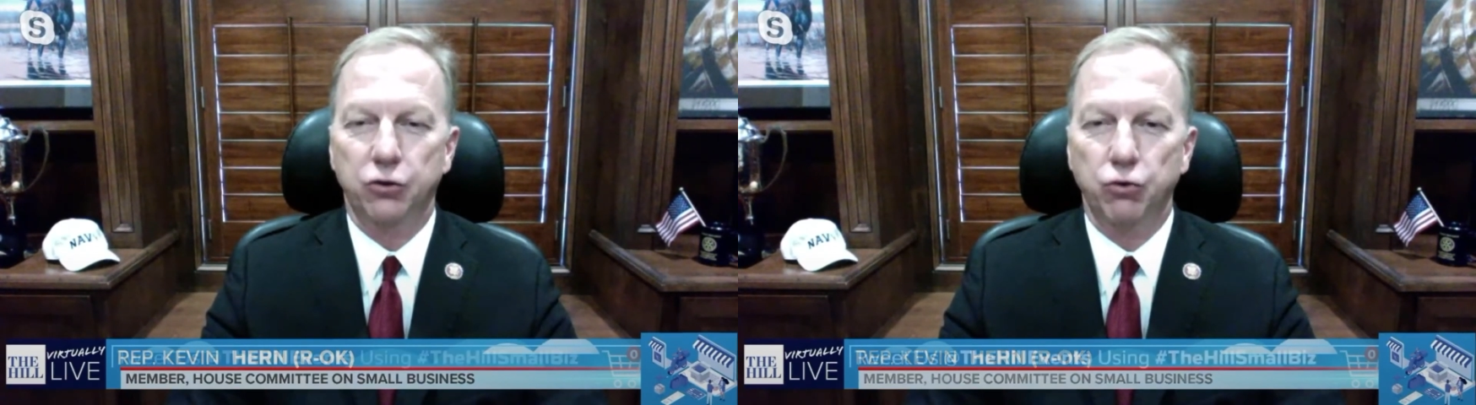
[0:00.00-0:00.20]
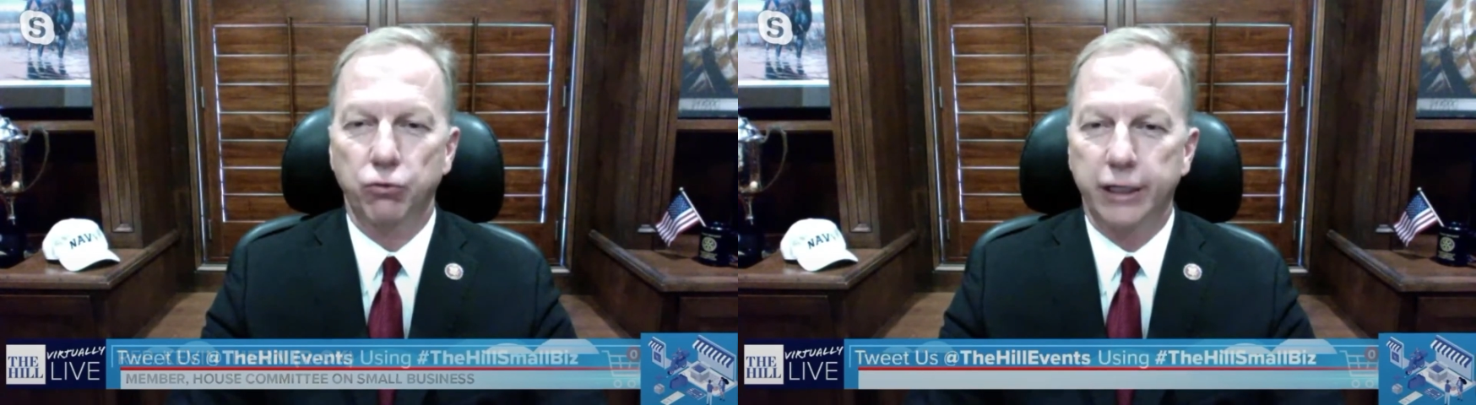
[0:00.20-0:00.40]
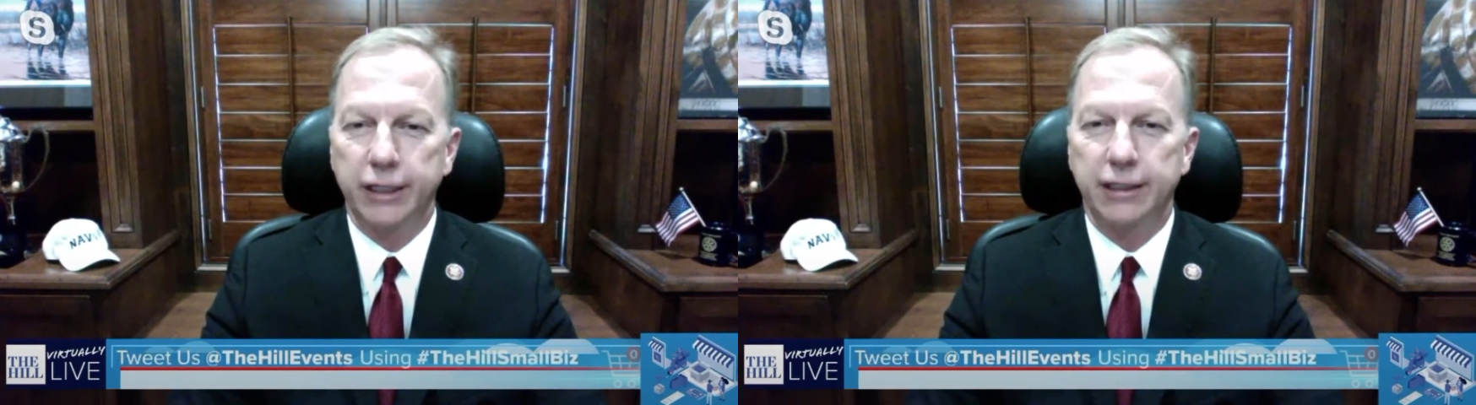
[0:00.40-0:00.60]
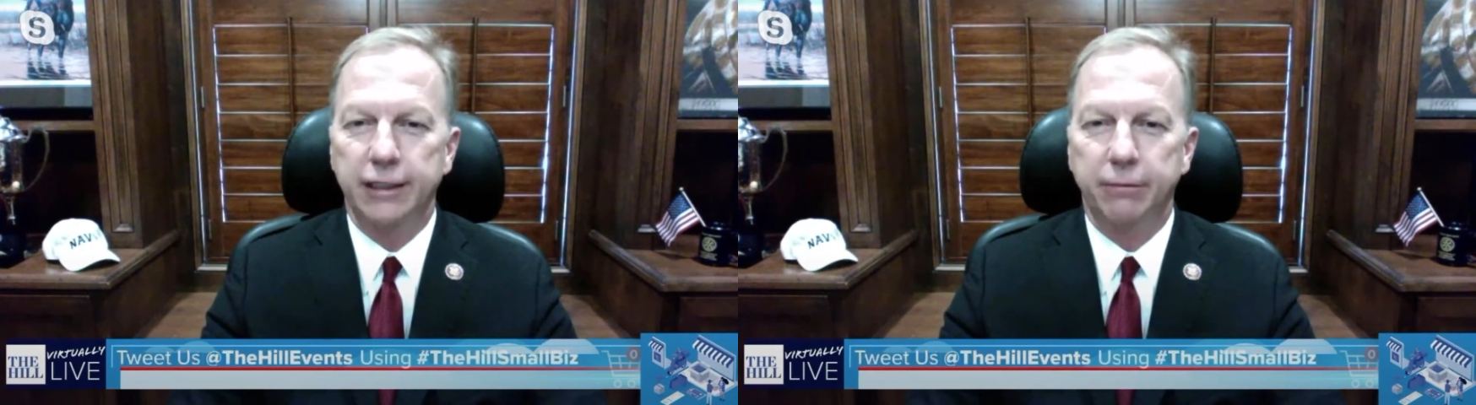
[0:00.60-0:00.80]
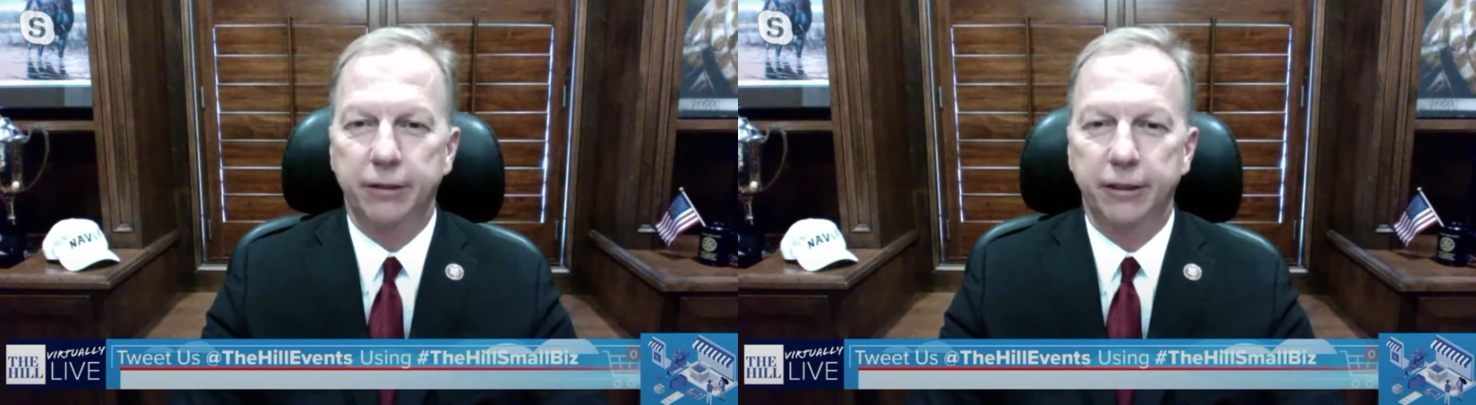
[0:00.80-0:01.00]
crazy
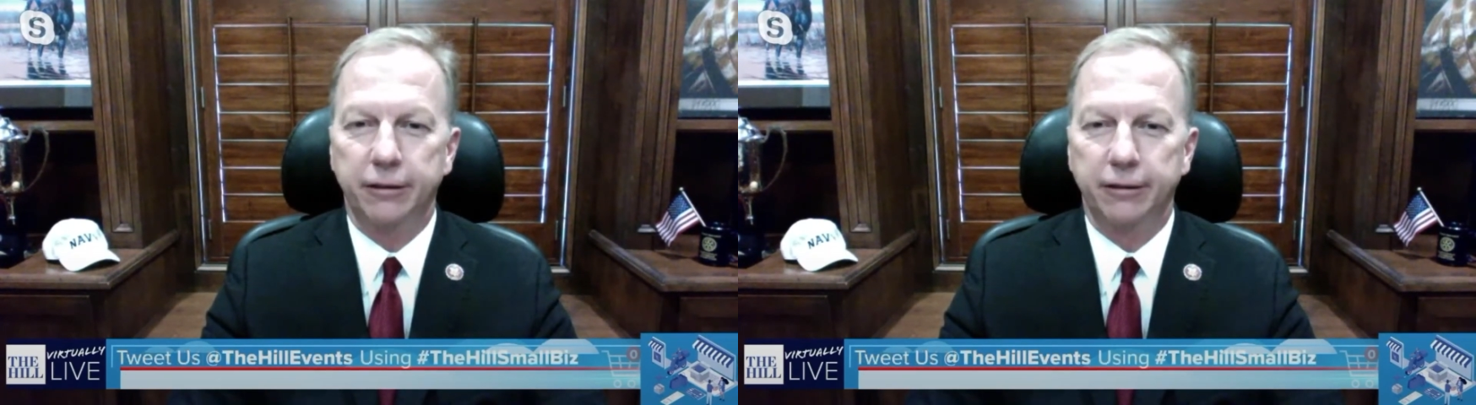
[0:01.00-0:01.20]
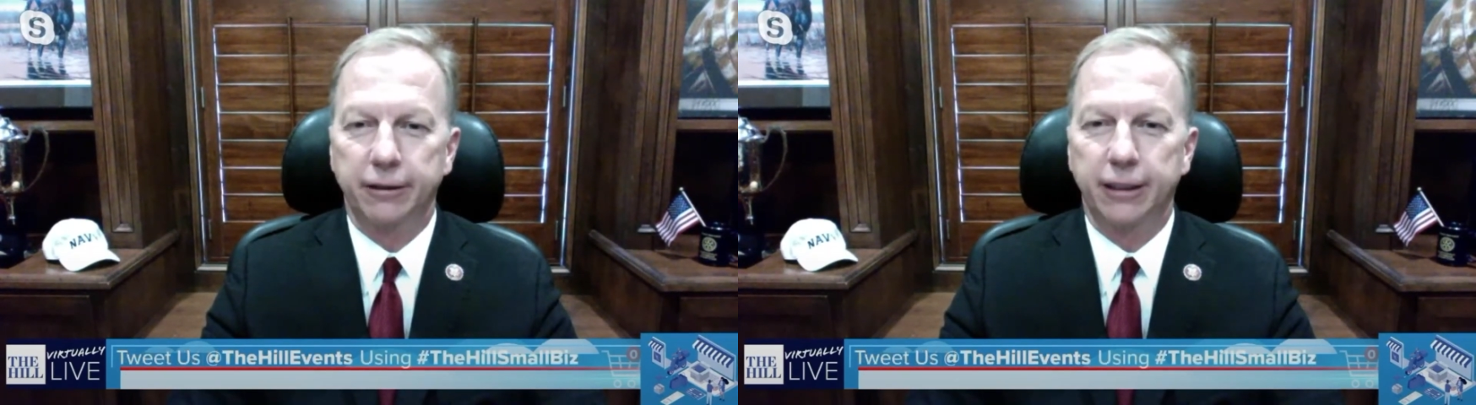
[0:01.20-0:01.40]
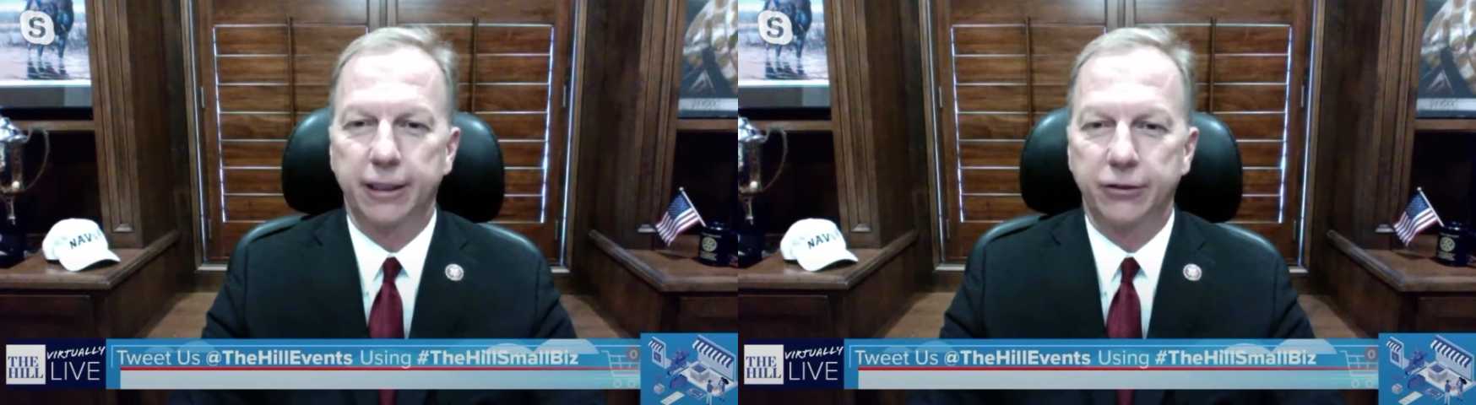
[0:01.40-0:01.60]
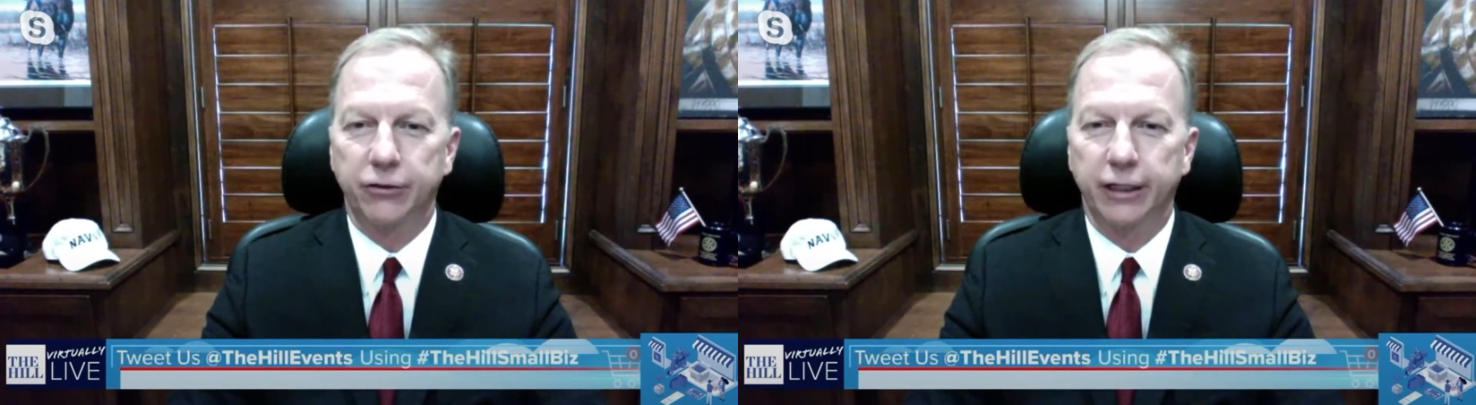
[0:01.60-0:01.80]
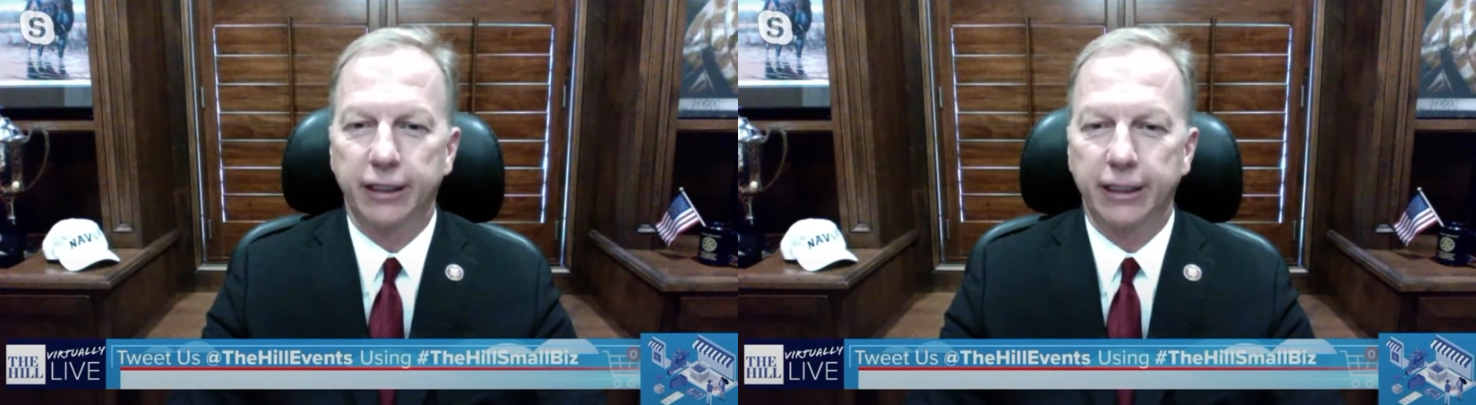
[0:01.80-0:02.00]
up there
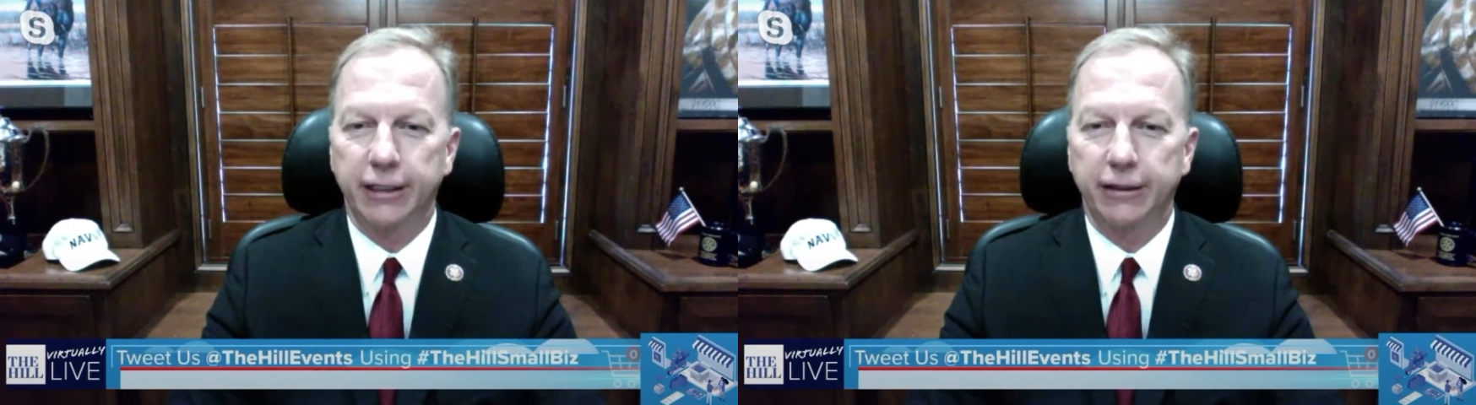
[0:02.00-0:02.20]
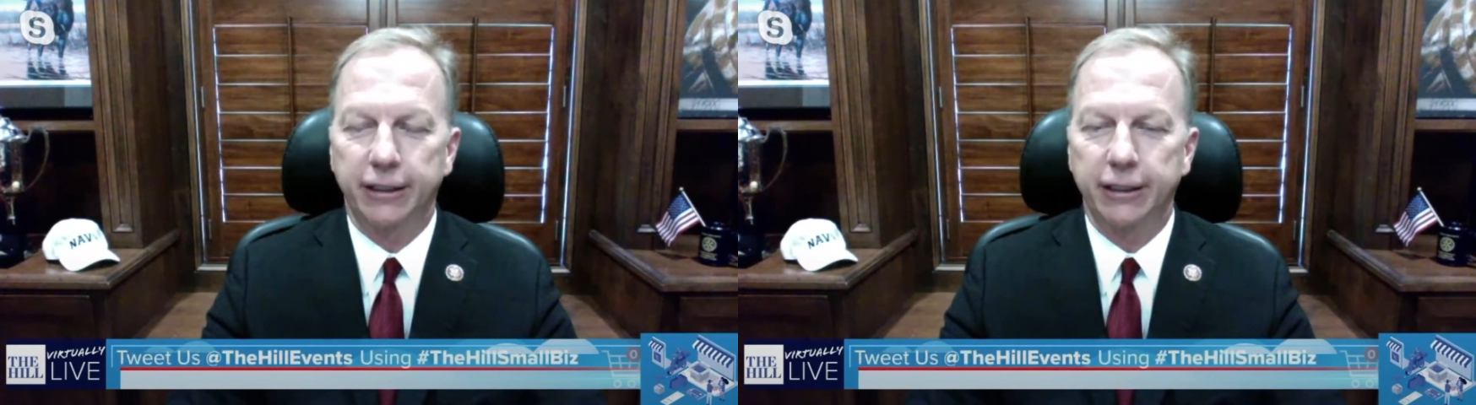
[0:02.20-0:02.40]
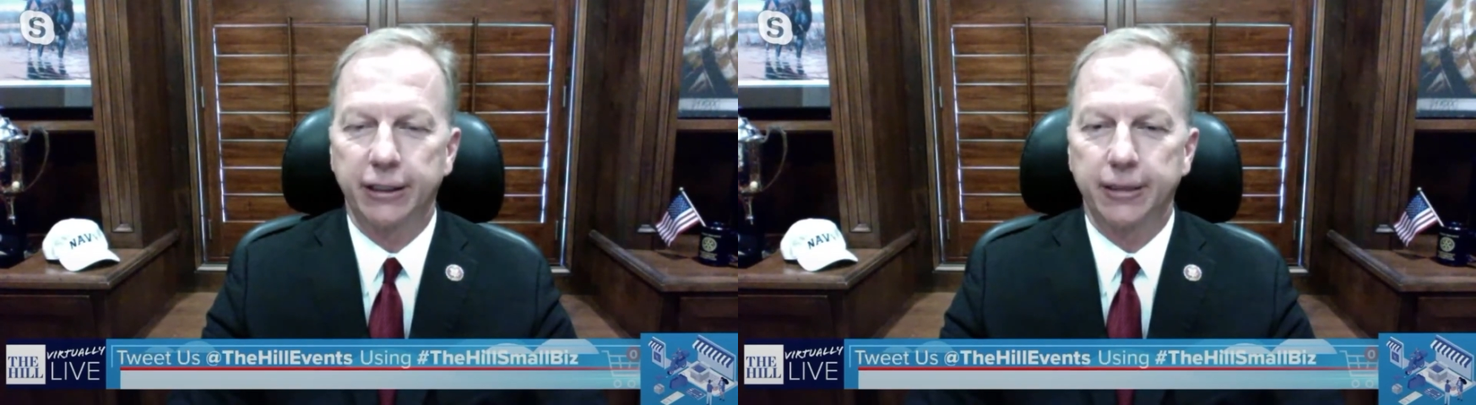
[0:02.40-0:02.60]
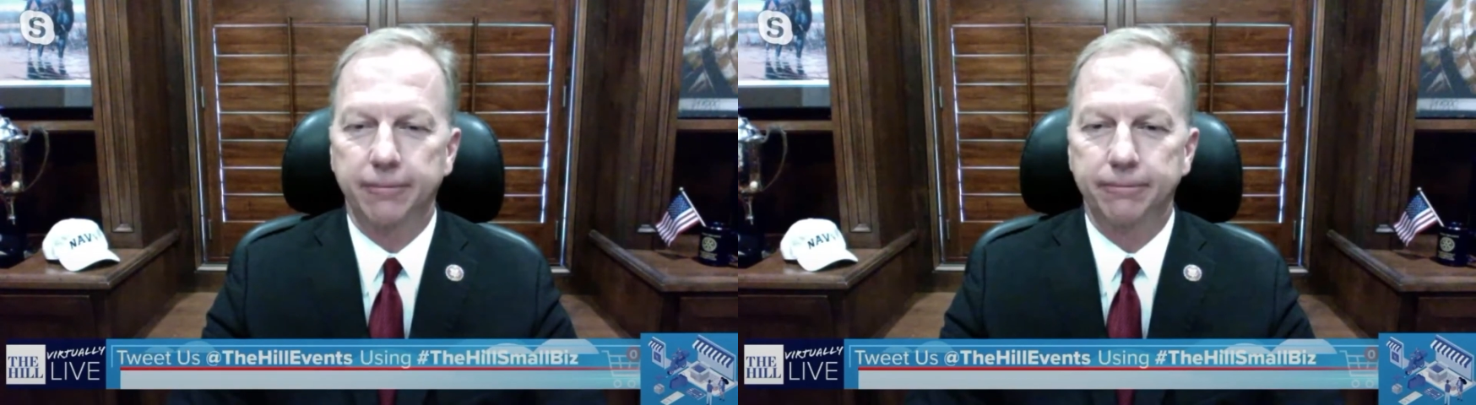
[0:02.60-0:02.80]
trying to get anything done.